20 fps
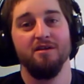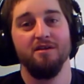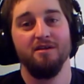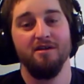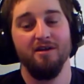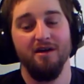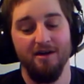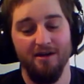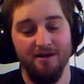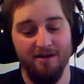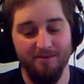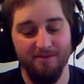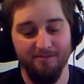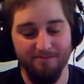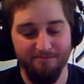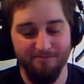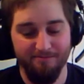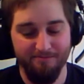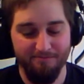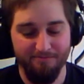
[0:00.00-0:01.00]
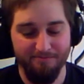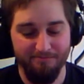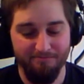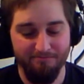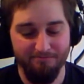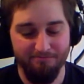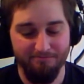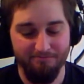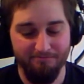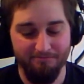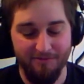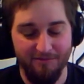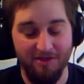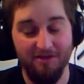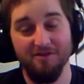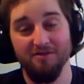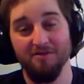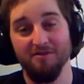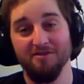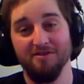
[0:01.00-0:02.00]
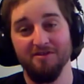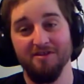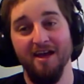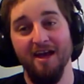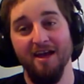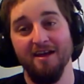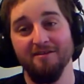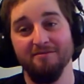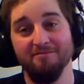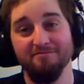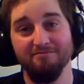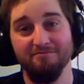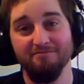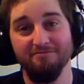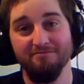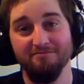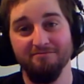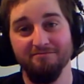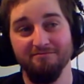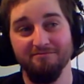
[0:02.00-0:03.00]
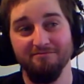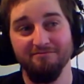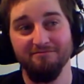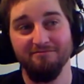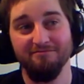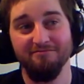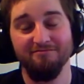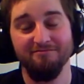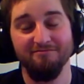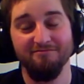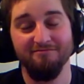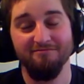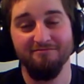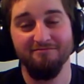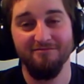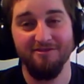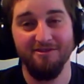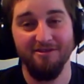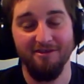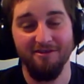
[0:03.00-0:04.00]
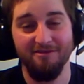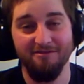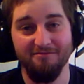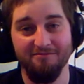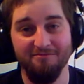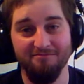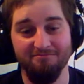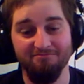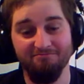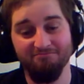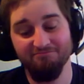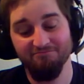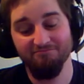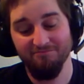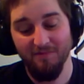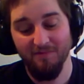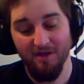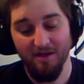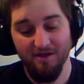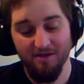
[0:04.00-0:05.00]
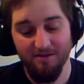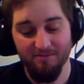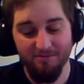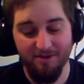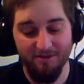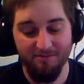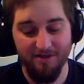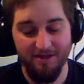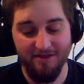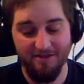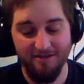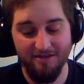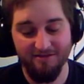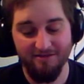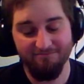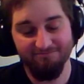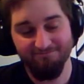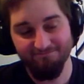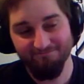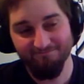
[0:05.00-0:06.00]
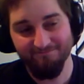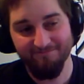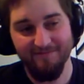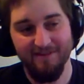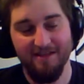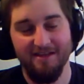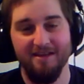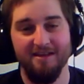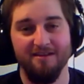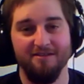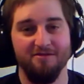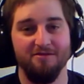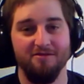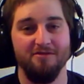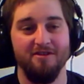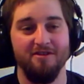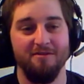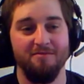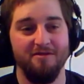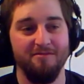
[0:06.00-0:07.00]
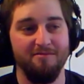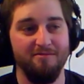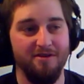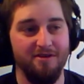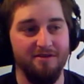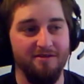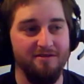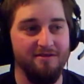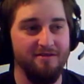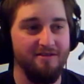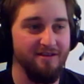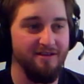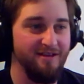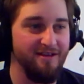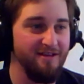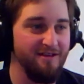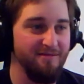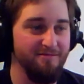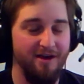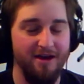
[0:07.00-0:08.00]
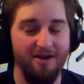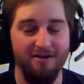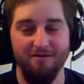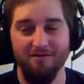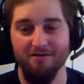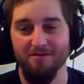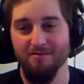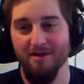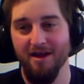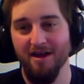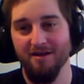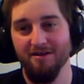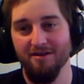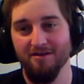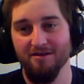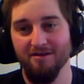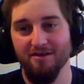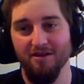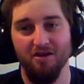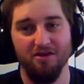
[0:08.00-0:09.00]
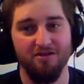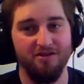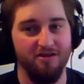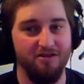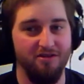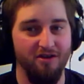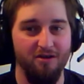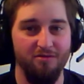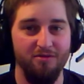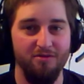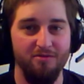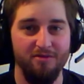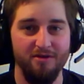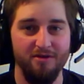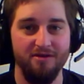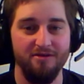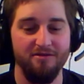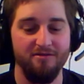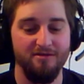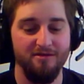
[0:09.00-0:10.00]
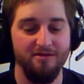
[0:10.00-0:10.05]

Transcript: because you'll just die. So, blood magic, it screws up some builds, like any mind over matter Arctic armor build.